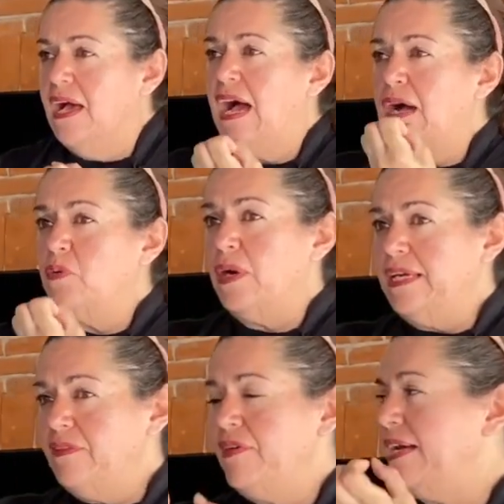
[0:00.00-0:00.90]
And when
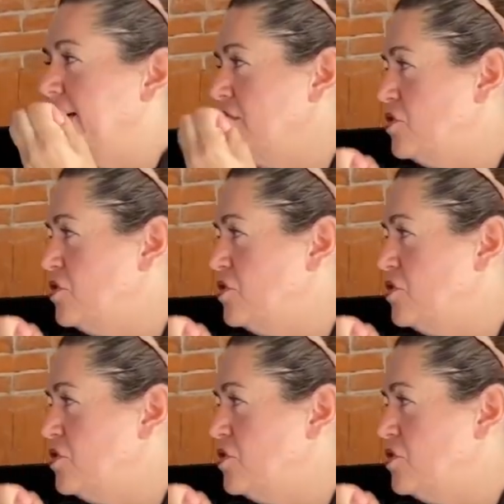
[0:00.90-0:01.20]
it begins